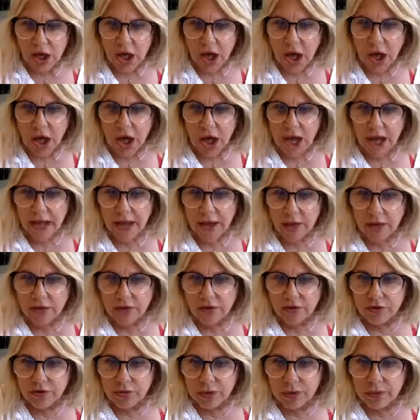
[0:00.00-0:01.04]
I
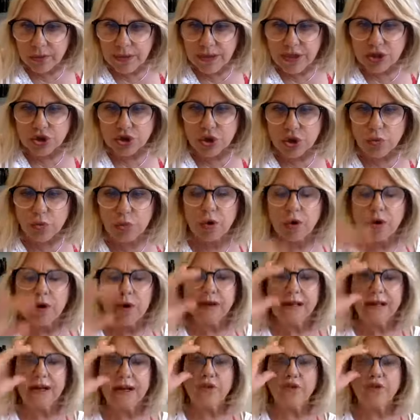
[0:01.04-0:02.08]
just want to make sure we're on
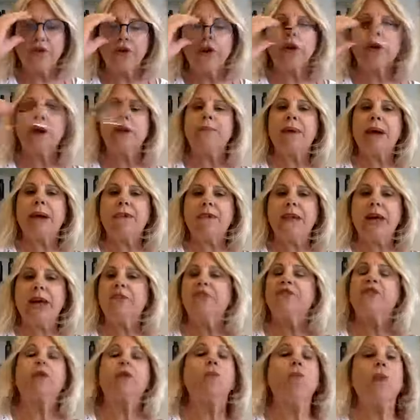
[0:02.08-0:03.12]
here. Sorry about that.
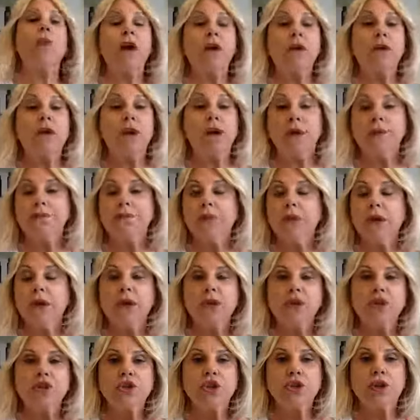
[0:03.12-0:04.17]
So welcome
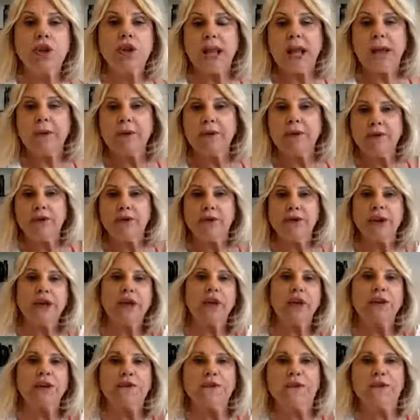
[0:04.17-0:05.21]
to
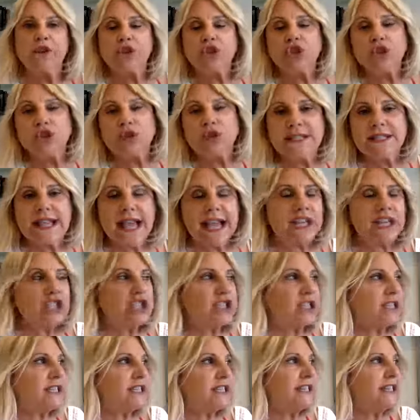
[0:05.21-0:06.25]
Glamifornia's virtual
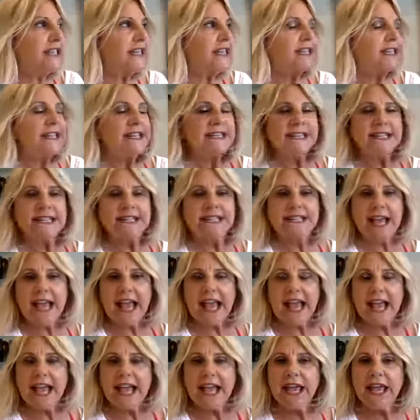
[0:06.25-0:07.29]
session.
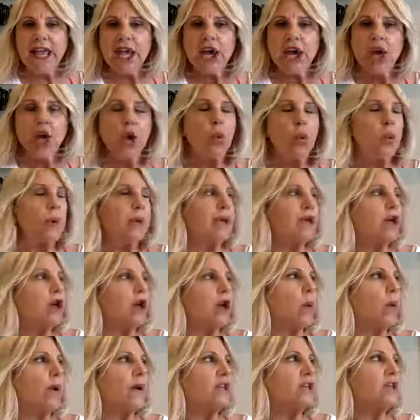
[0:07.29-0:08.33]
Today, we're
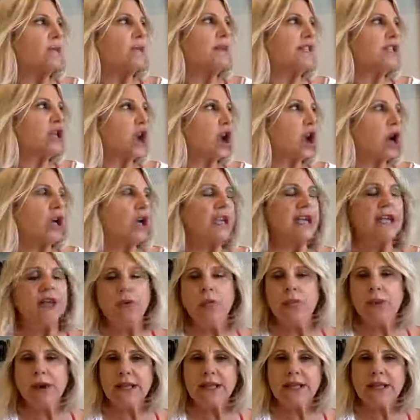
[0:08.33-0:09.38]
going to be talking
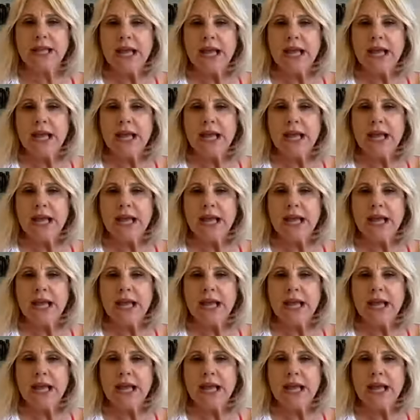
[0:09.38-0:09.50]
with